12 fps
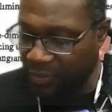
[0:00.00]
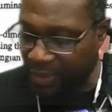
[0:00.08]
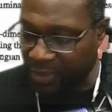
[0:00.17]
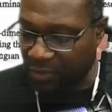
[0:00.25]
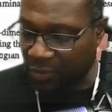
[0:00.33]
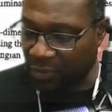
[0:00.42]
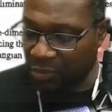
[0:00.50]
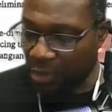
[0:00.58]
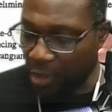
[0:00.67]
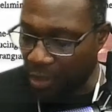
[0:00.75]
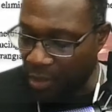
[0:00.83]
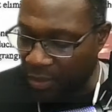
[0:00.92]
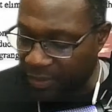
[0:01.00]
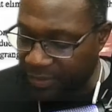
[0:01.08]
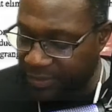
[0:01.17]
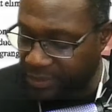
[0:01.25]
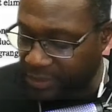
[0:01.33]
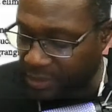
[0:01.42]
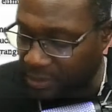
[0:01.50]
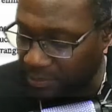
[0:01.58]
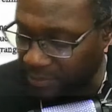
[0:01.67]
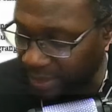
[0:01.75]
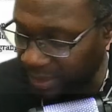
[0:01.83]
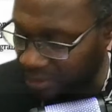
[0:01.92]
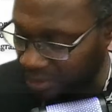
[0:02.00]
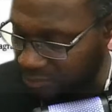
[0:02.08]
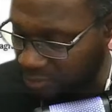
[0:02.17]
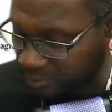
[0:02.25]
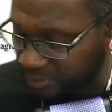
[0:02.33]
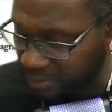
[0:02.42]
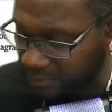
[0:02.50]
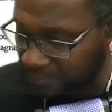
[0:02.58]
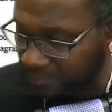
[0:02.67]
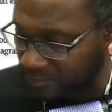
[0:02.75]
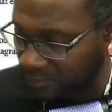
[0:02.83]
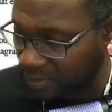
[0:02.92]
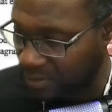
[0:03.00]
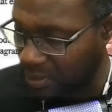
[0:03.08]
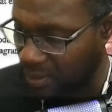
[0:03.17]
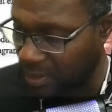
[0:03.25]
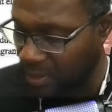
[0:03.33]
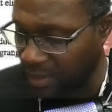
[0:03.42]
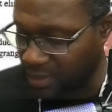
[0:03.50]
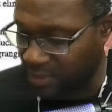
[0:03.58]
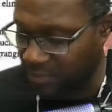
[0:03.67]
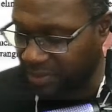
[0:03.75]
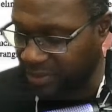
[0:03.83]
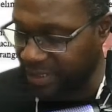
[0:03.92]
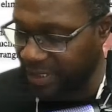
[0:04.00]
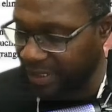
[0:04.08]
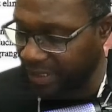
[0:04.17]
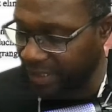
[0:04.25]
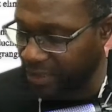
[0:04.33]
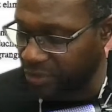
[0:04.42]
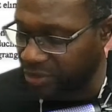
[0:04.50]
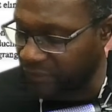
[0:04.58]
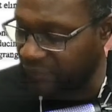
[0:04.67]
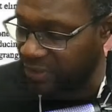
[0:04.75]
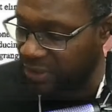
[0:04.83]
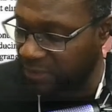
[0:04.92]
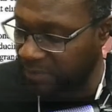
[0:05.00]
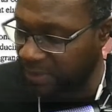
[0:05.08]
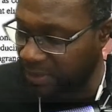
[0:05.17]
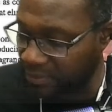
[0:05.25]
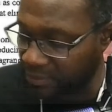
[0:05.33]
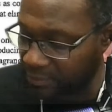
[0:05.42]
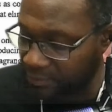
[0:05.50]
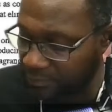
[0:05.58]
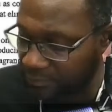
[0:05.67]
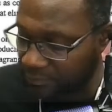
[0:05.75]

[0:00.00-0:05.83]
So that's going to cause some angular momentum and some kinetic energy of the spin.